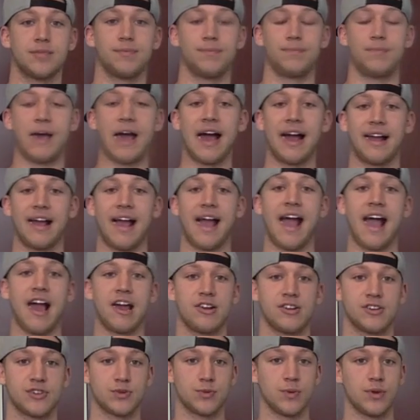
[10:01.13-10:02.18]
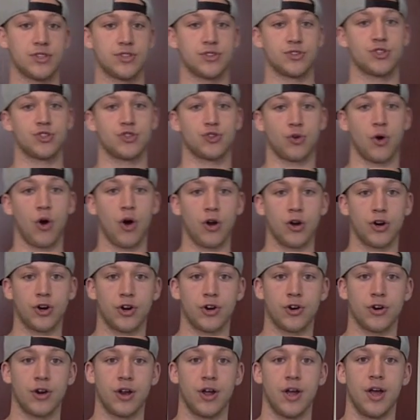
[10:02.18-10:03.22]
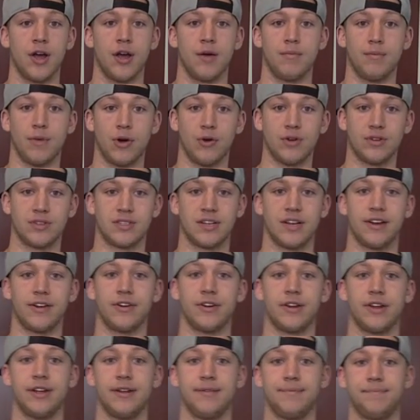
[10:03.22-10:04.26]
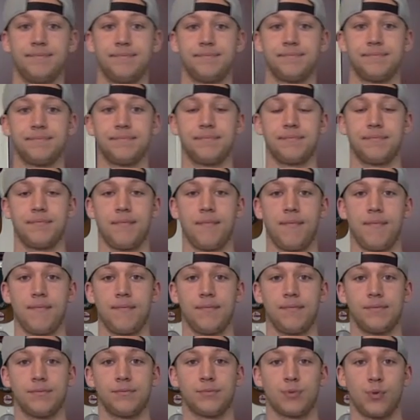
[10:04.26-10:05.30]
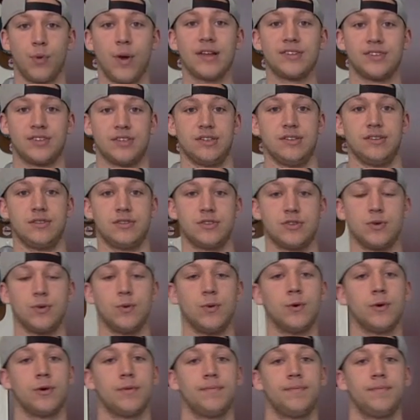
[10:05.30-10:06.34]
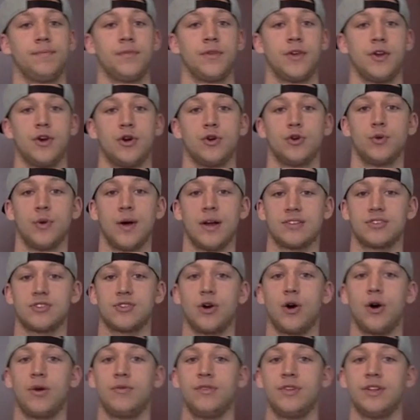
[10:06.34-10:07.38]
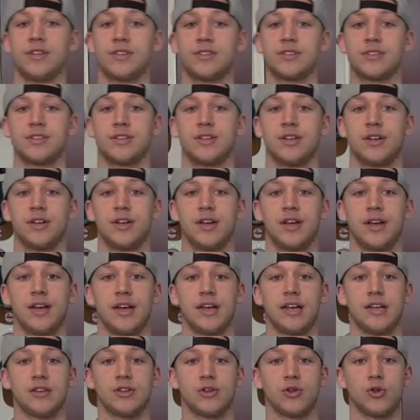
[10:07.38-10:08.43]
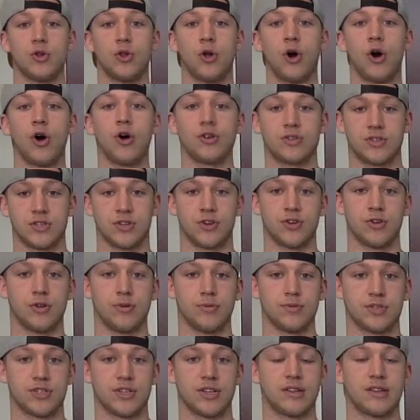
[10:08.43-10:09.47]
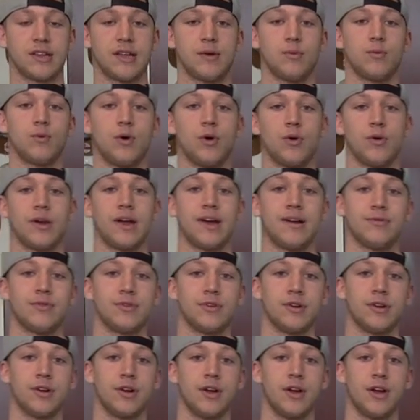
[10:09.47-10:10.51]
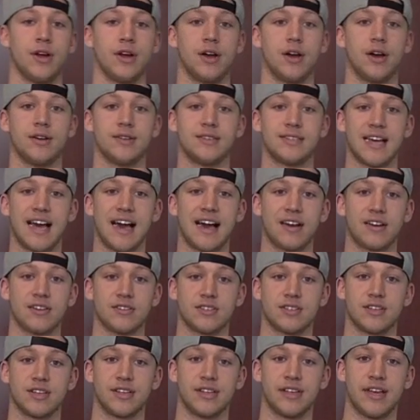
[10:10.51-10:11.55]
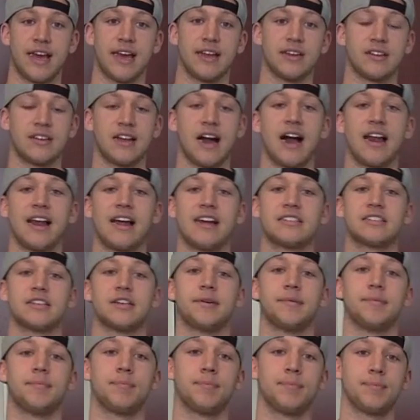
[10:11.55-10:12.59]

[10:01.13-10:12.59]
at us with stronger military presence? Or do I solve this in the long term so that they won't ever attack us again? God has a